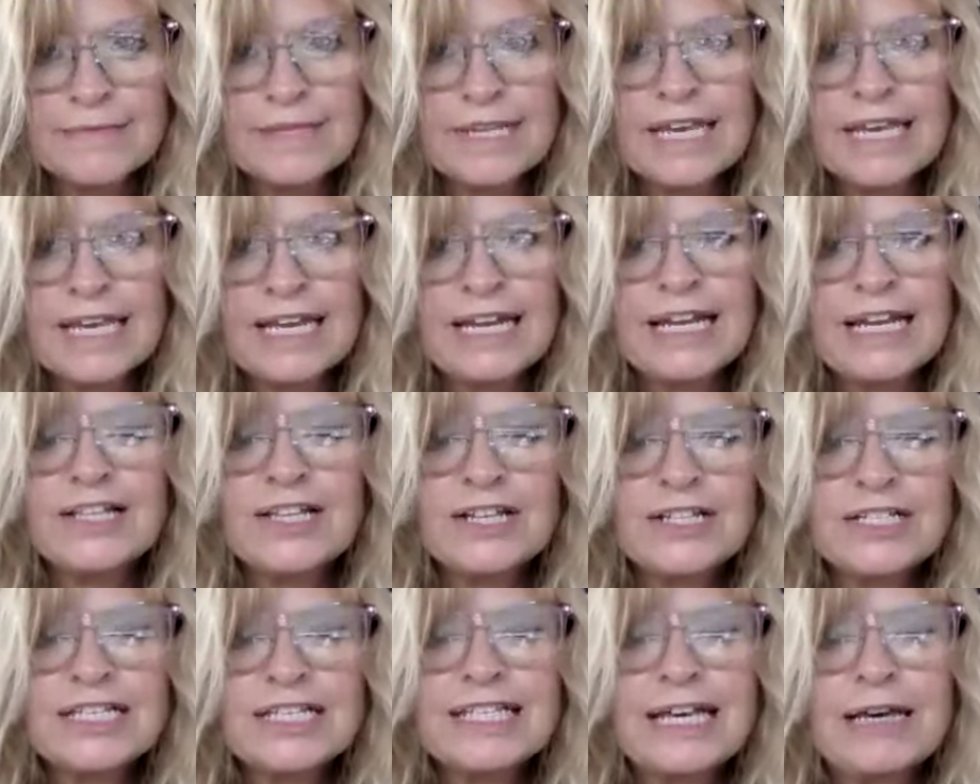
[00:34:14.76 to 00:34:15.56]
And I
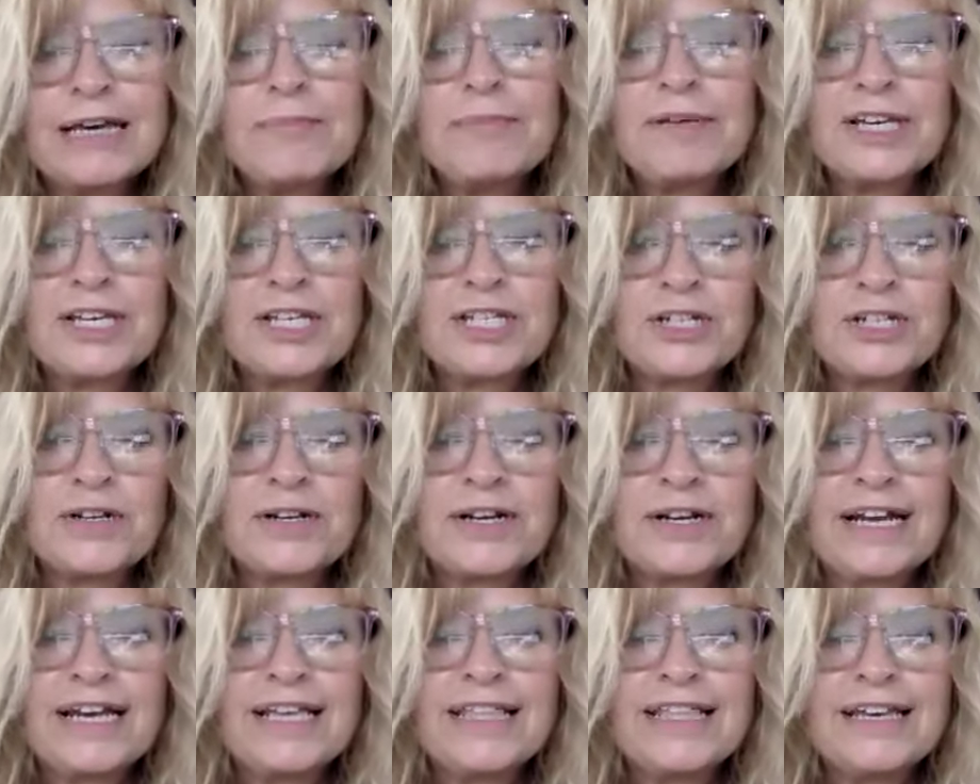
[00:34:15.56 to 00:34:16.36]
looked at that picture
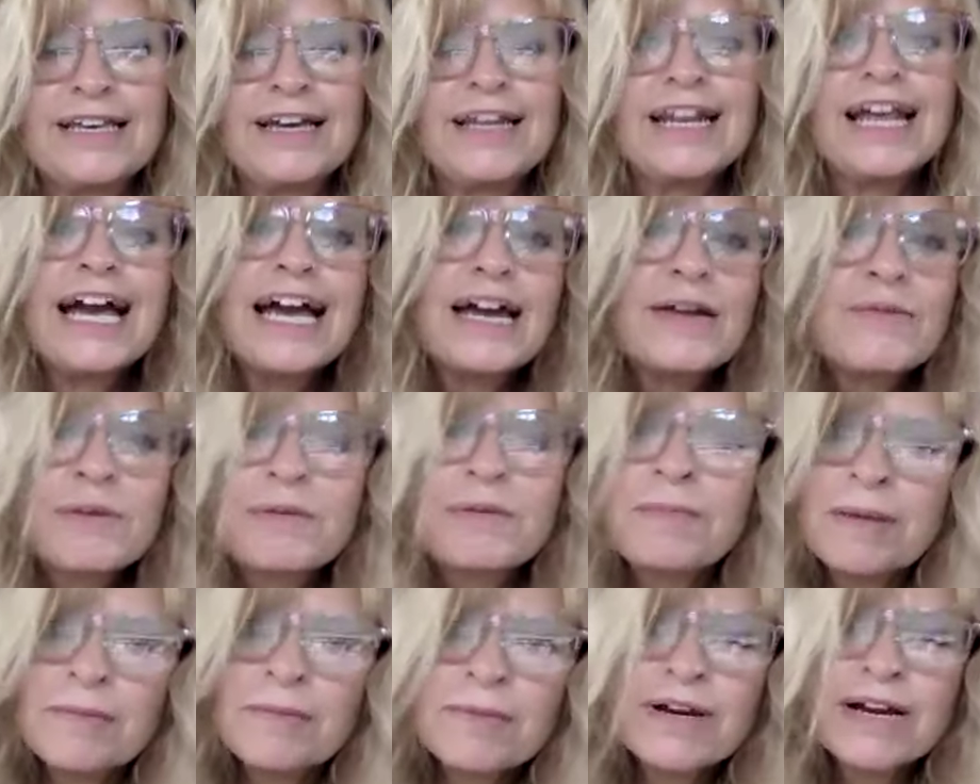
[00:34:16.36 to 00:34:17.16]
and I thought, I
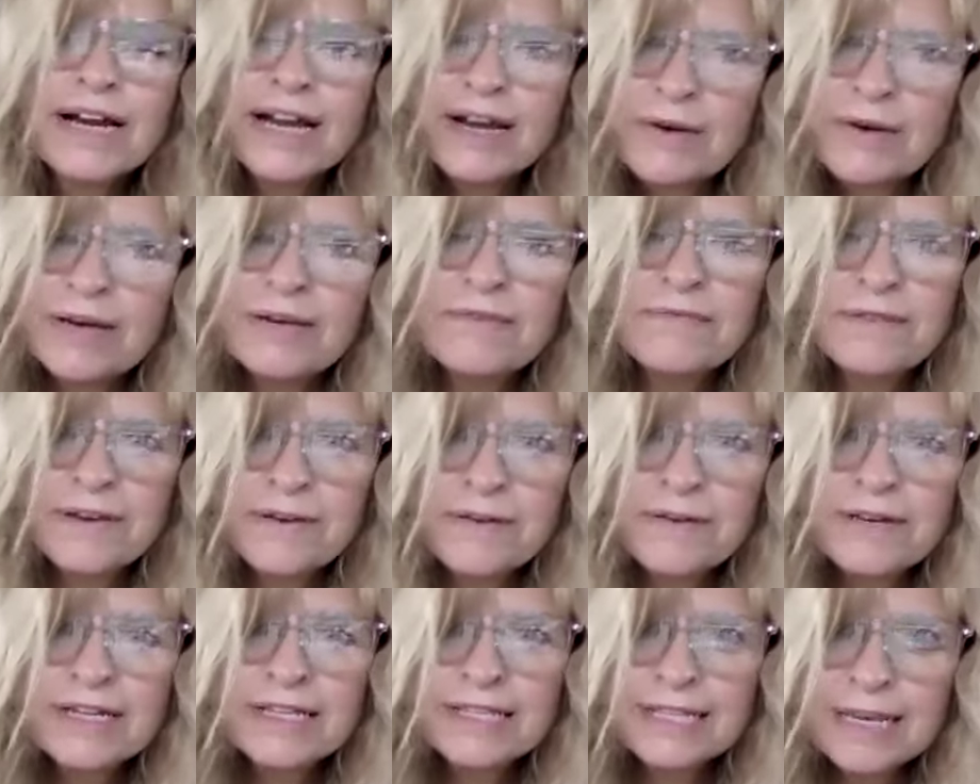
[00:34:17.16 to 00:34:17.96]
remember how I
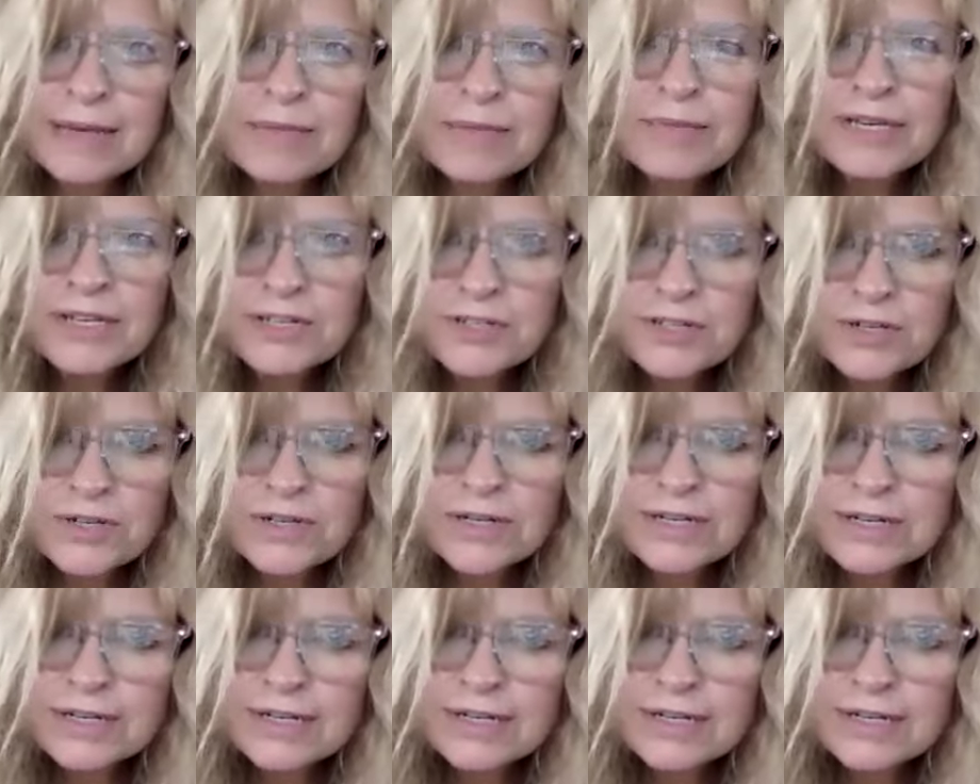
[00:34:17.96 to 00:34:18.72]
felt in that picture.